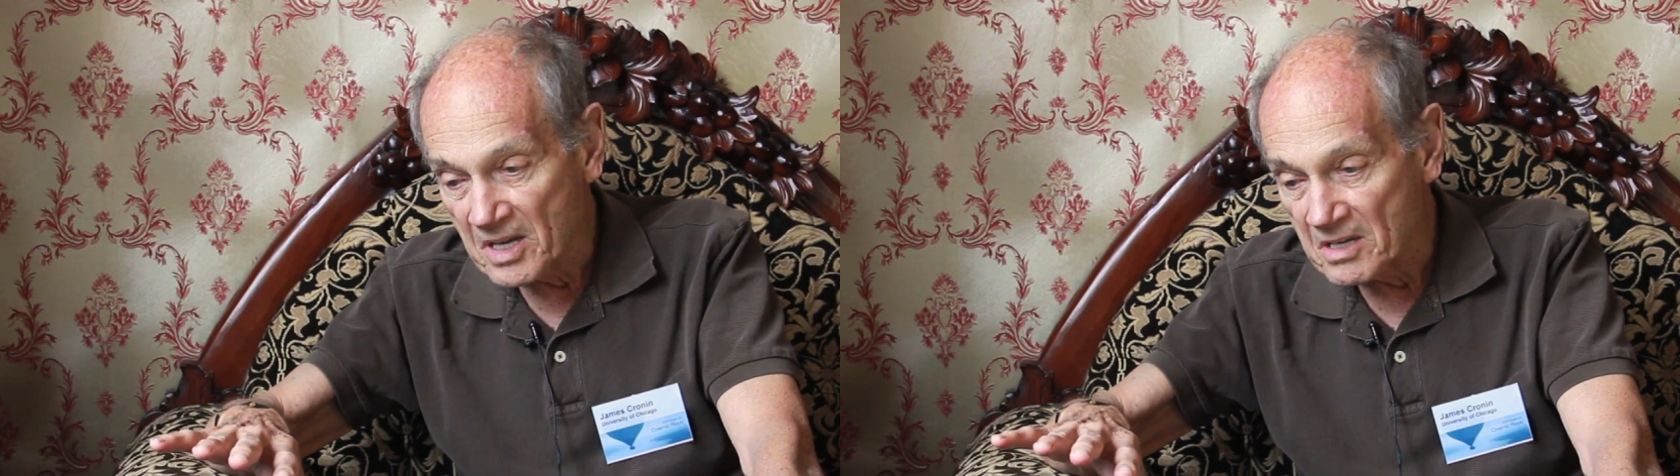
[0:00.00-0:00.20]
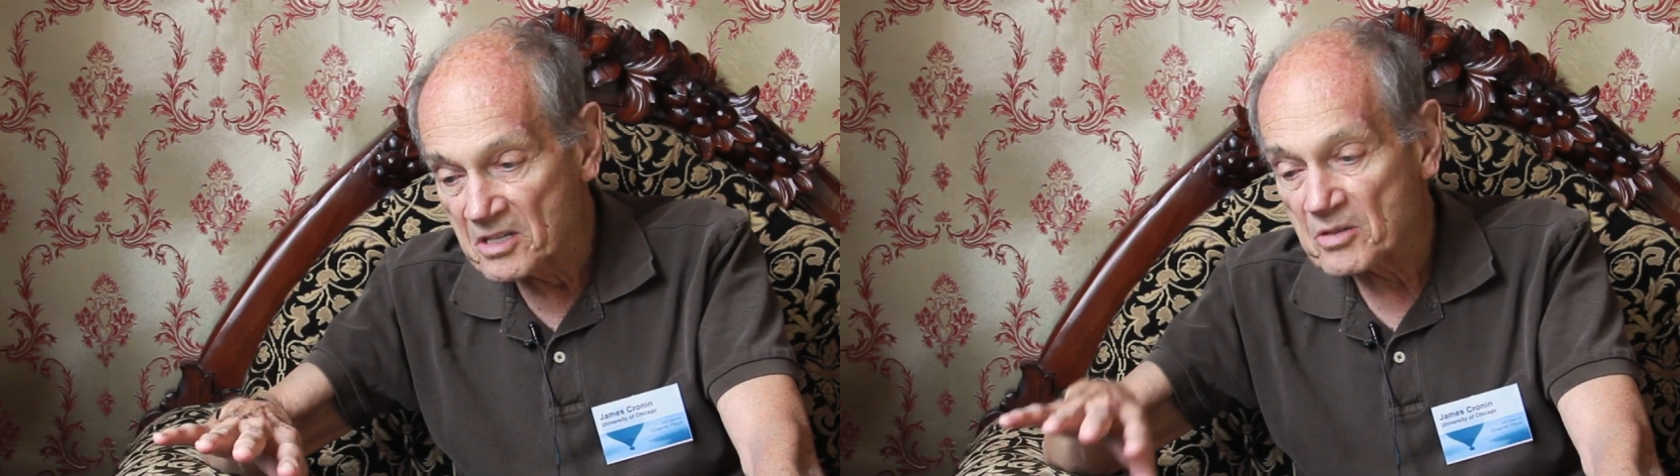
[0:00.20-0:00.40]

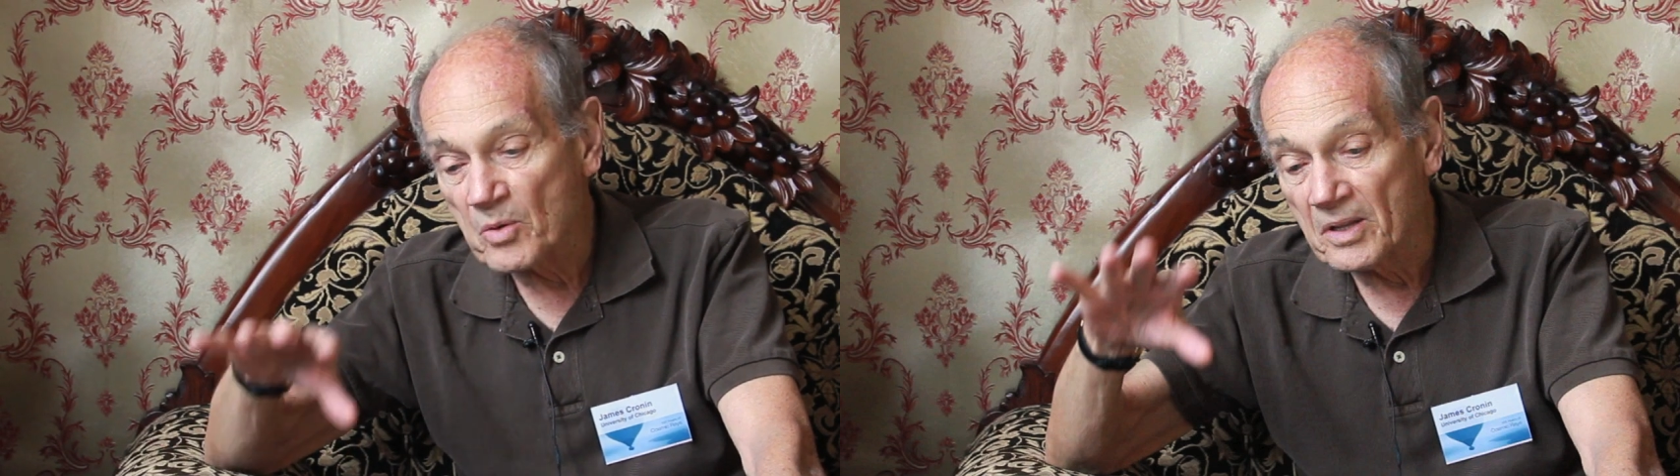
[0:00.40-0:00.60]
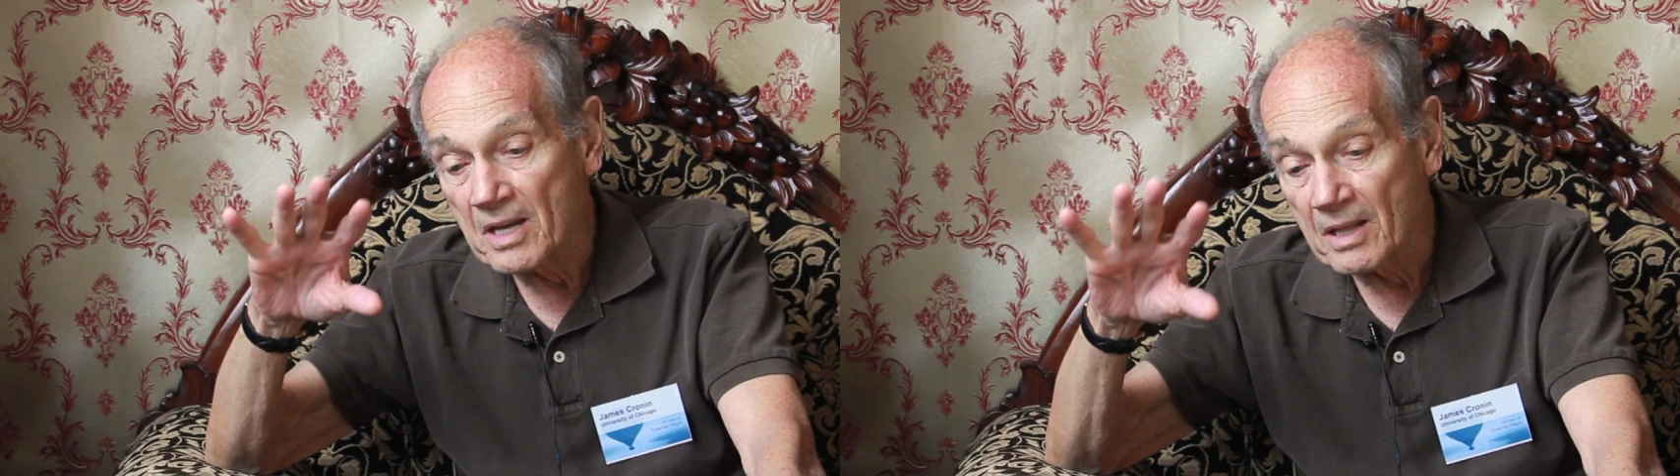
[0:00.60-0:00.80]
is
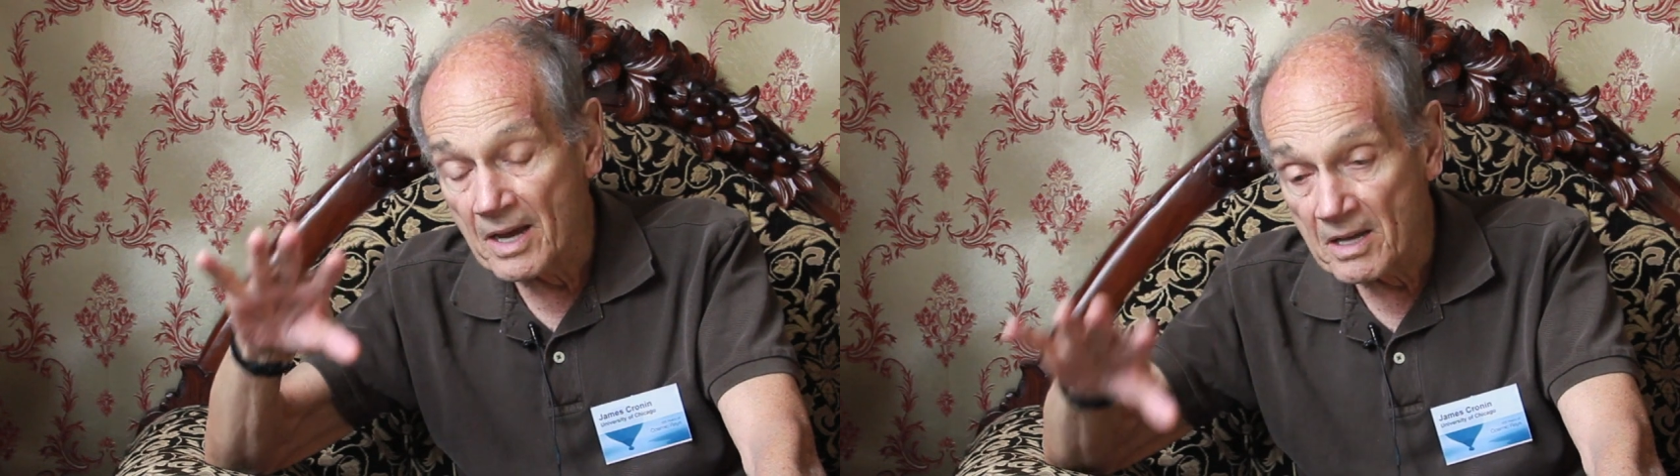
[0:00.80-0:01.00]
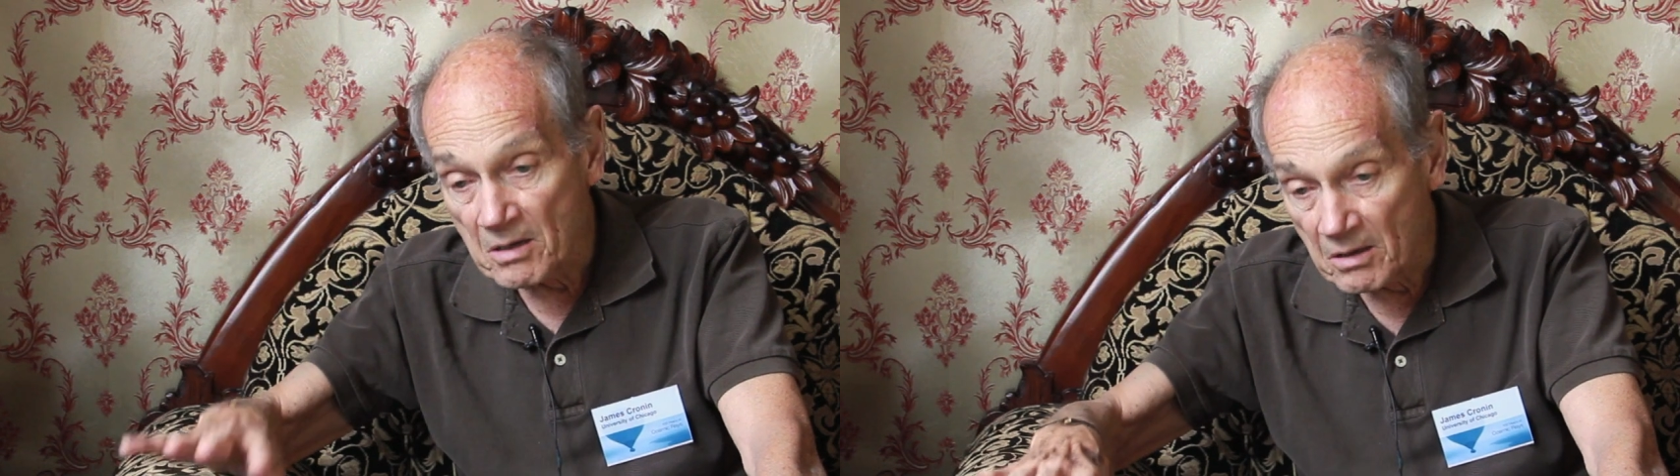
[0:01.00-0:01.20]
when they
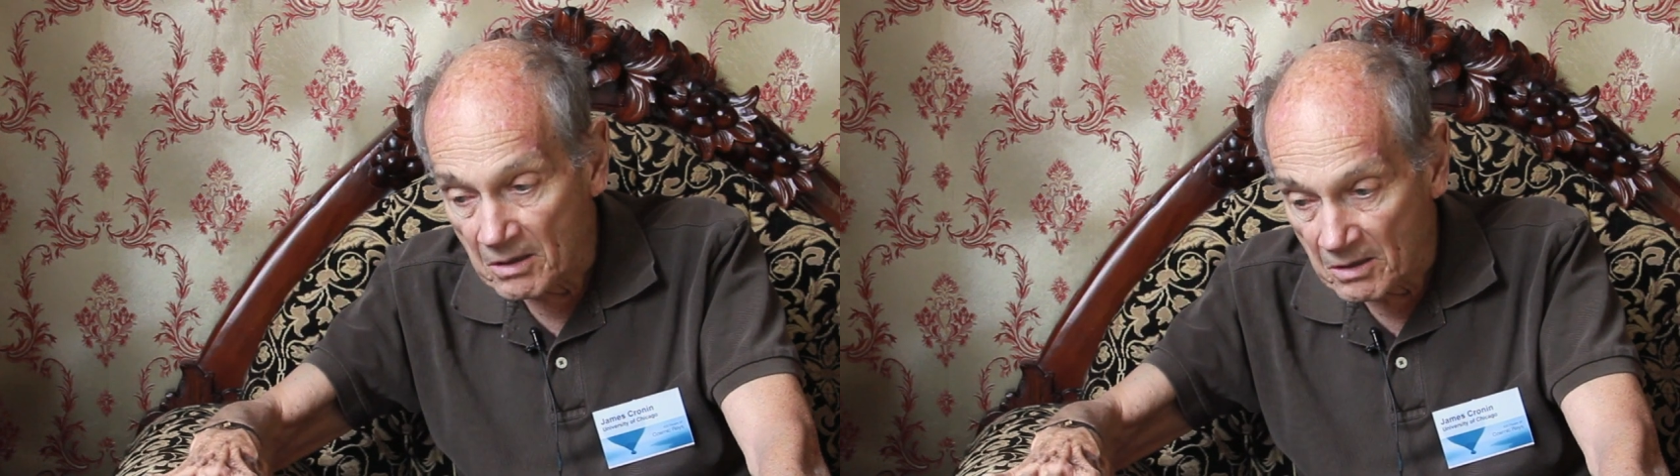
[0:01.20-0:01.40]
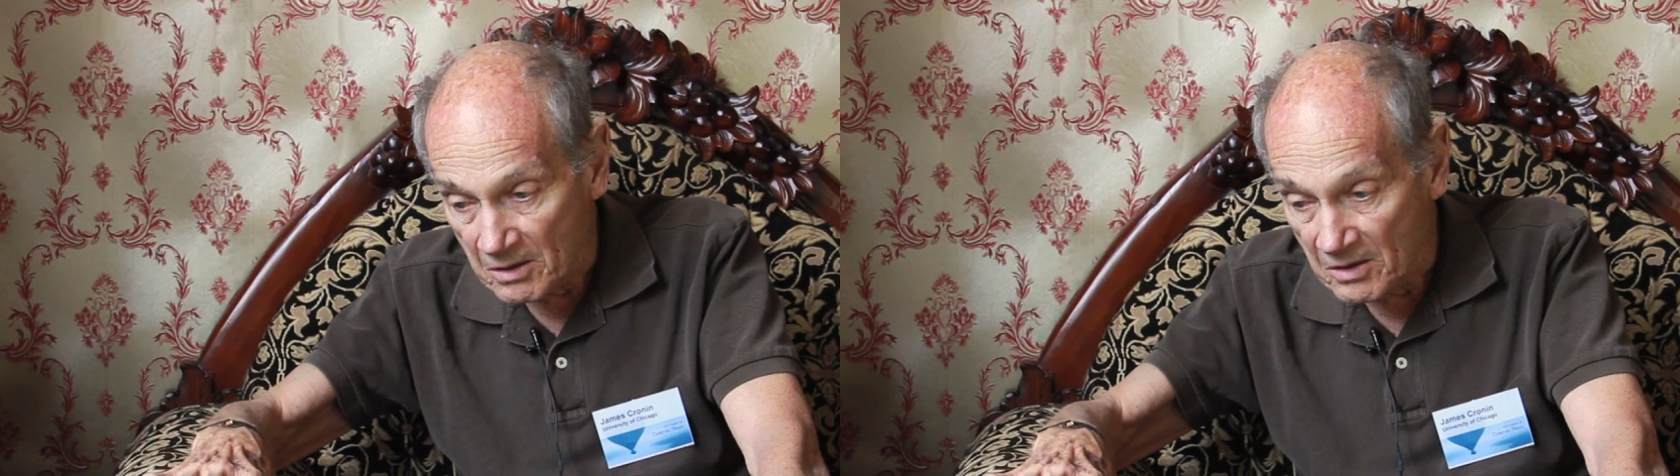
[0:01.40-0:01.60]
land on
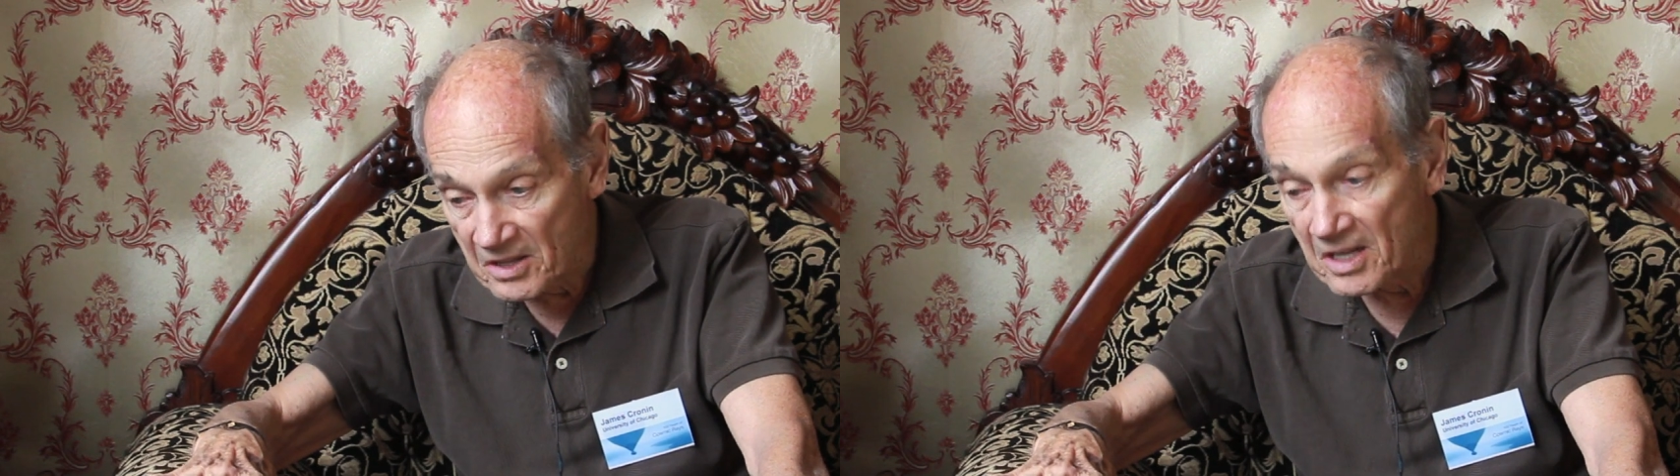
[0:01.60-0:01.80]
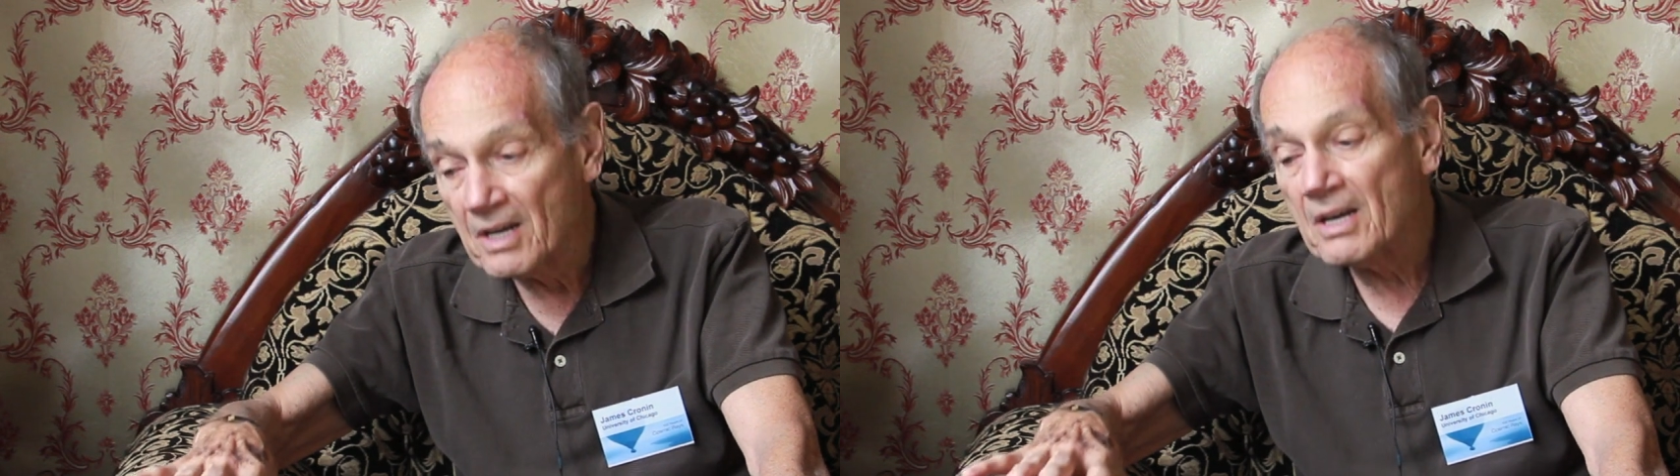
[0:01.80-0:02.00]
Earth,